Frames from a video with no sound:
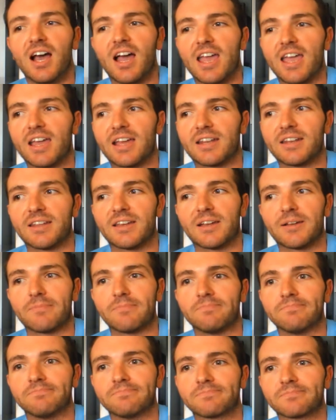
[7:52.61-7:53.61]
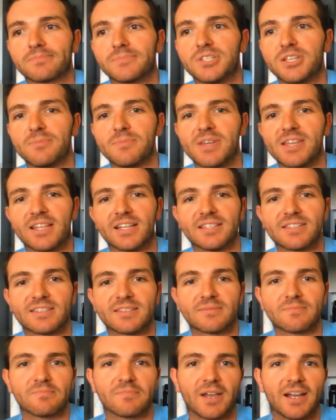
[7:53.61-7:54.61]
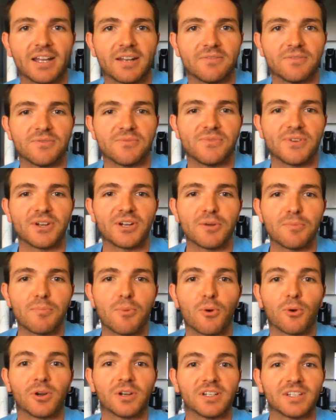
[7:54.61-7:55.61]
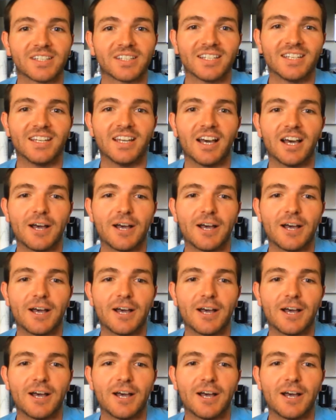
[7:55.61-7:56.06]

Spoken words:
And to me, that's kind of a very important